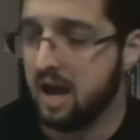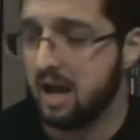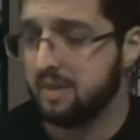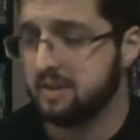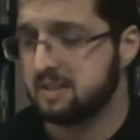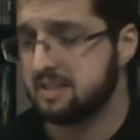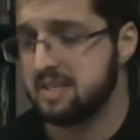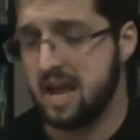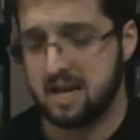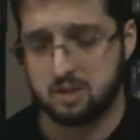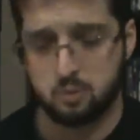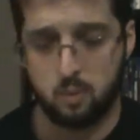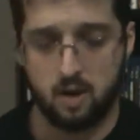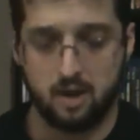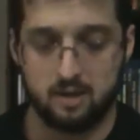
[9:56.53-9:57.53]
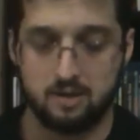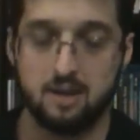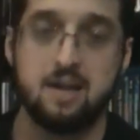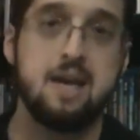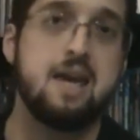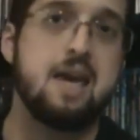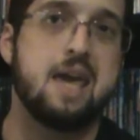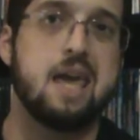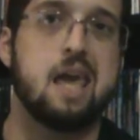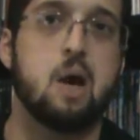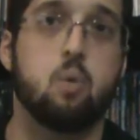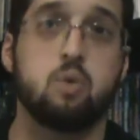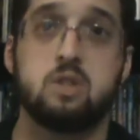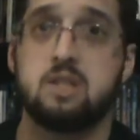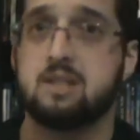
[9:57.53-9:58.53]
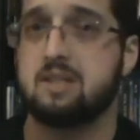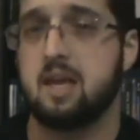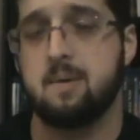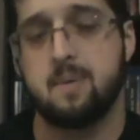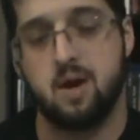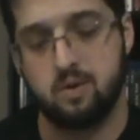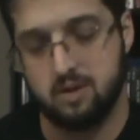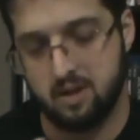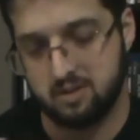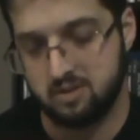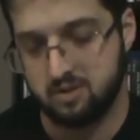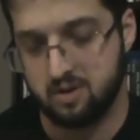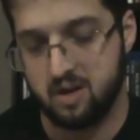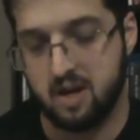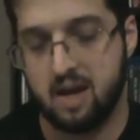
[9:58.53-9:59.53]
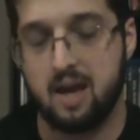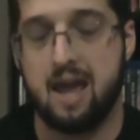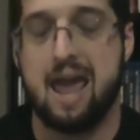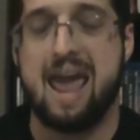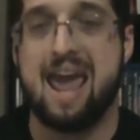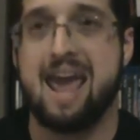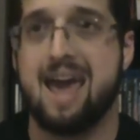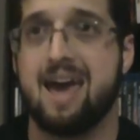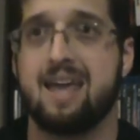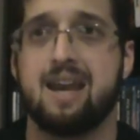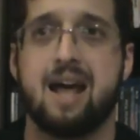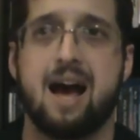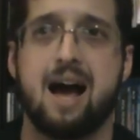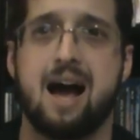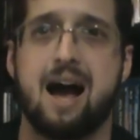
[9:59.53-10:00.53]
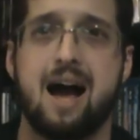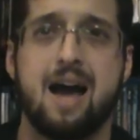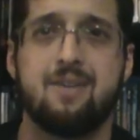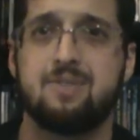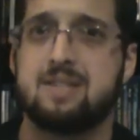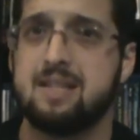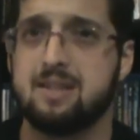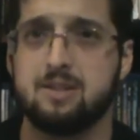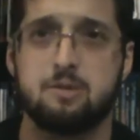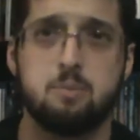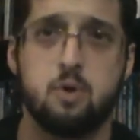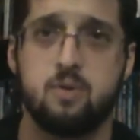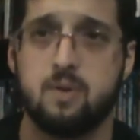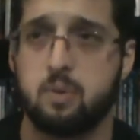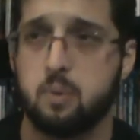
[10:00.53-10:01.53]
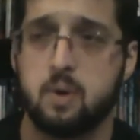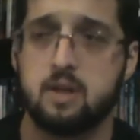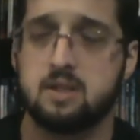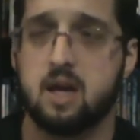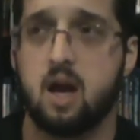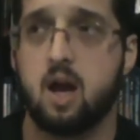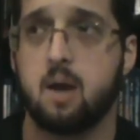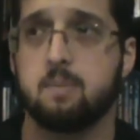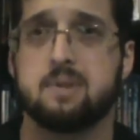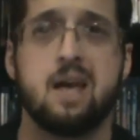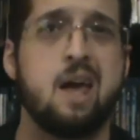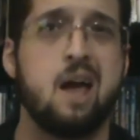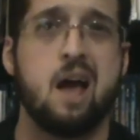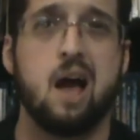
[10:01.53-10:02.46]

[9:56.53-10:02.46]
This next one just came out yesterday, and I've seen this movie 3 times.